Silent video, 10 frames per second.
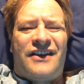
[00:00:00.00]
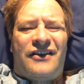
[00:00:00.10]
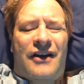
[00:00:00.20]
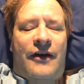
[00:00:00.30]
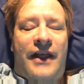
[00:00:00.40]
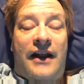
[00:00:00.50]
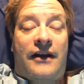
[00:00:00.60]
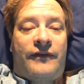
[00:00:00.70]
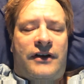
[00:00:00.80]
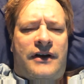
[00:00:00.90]
I don't know how that
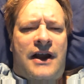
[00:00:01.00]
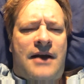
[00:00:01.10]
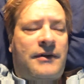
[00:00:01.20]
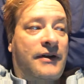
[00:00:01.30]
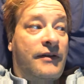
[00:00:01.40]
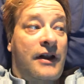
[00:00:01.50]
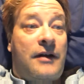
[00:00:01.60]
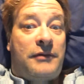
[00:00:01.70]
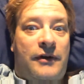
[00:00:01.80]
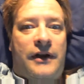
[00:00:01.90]
ever could have happened, and then
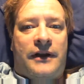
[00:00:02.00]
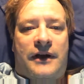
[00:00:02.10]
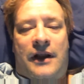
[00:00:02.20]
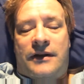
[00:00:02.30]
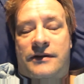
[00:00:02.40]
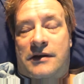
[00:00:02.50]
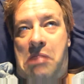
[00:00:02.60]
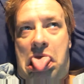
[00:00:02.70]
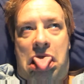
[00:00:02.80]
uploading it again. So